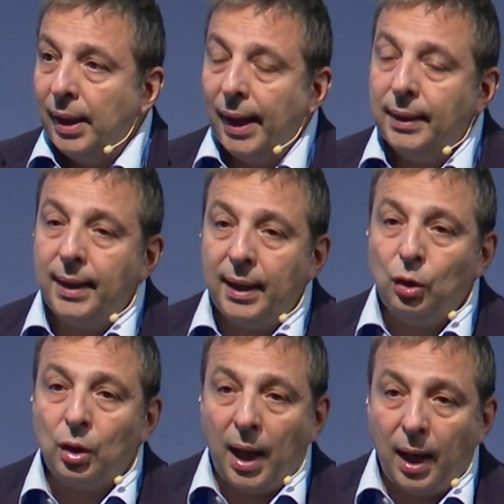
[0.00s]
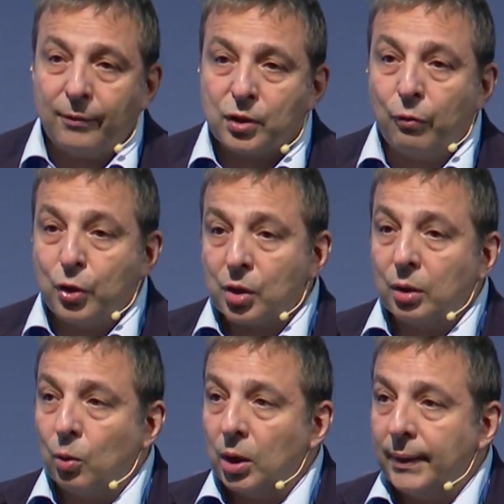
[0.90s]
and they don't have sufficient
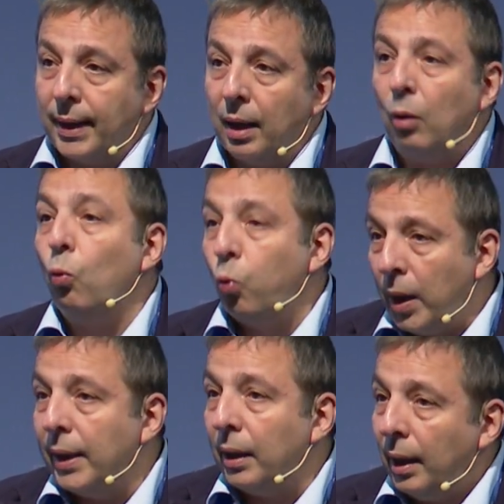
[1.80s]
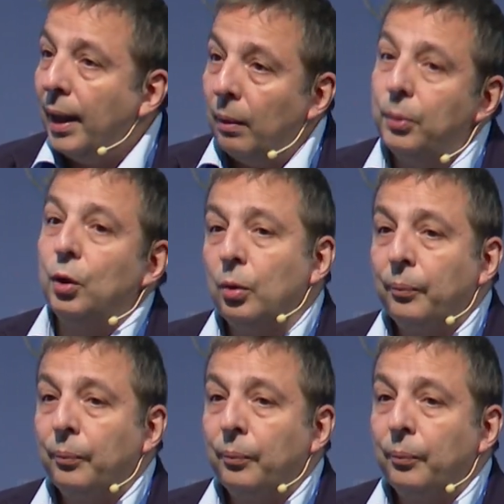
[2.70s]
quota, we can help you.